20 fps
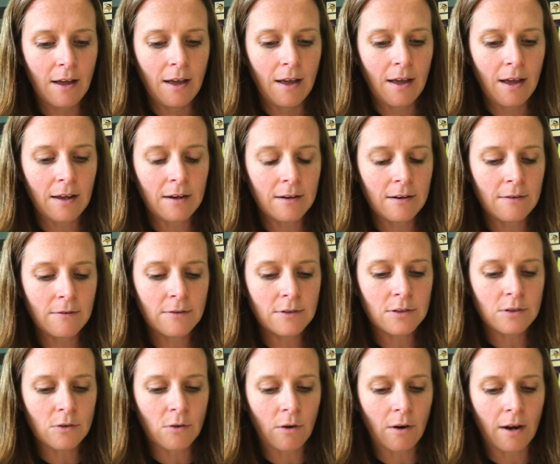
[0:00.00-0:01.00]
End of
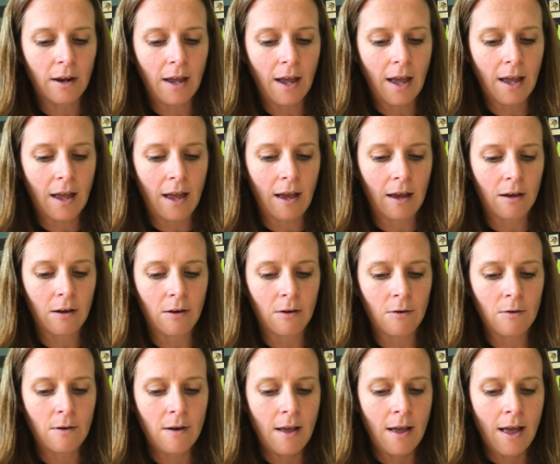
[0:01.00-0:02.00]
story, I
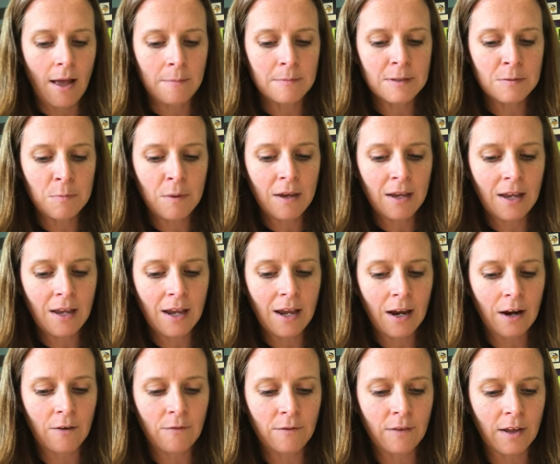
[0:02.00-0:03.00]
echo. I'm speaking
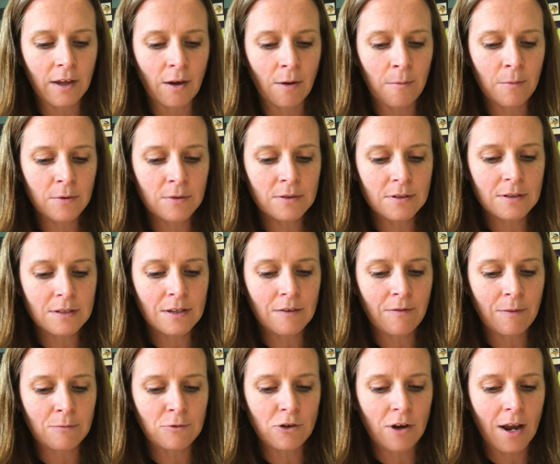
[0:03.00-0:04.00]
carefully, almost as
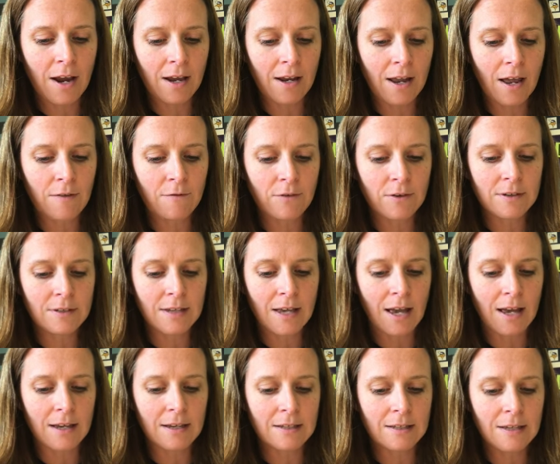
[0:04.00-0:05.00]
if I'm trying it on for
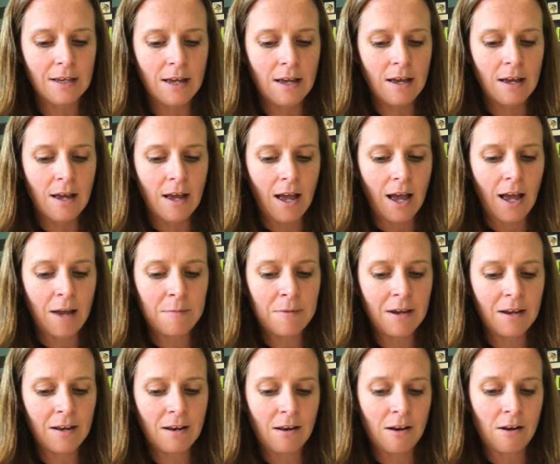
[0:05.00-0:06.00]
size. I
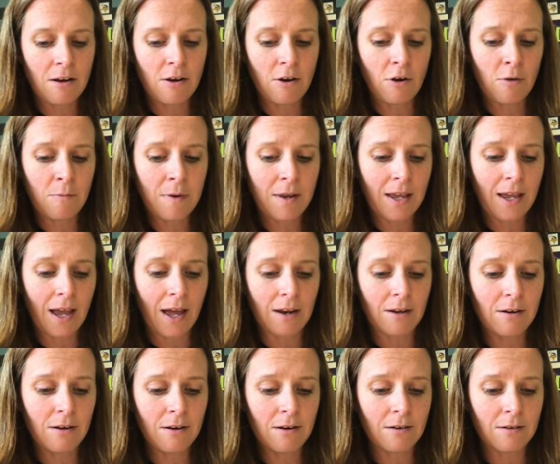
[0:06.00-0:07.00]
mean, nobody got
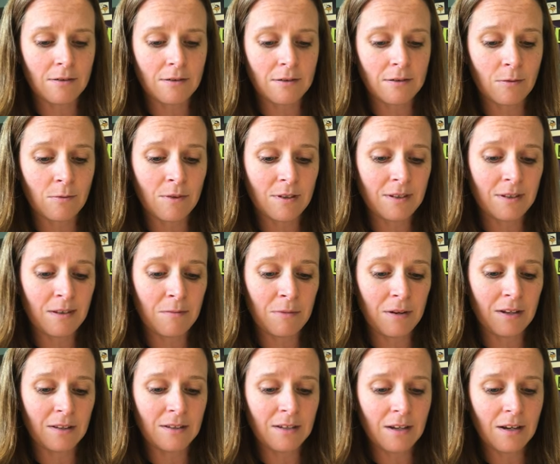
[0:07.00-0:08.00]
hurt, so what's the
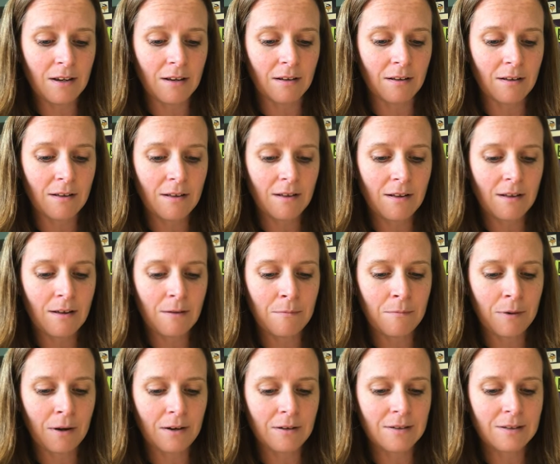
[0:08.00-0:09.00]
big deal?
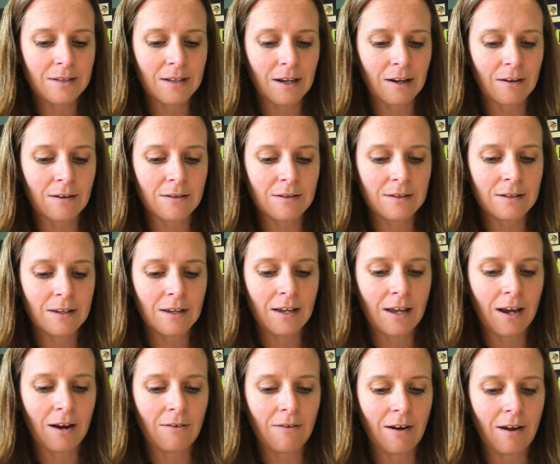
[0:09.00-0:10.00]
Bear snickers.
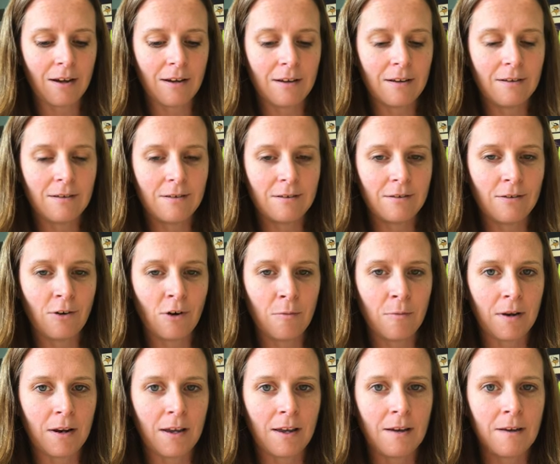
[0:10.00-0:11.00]
Yeah, right.
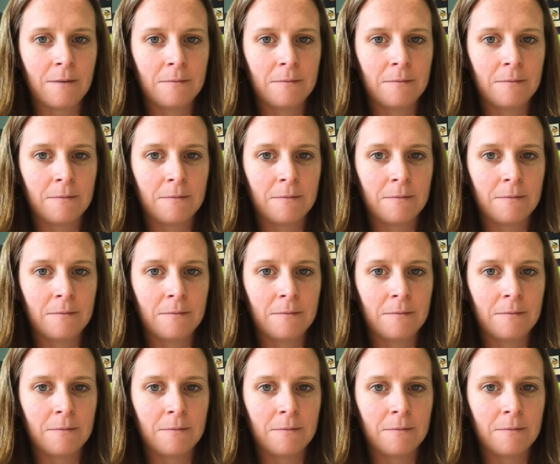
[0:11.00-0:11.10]
Nobody.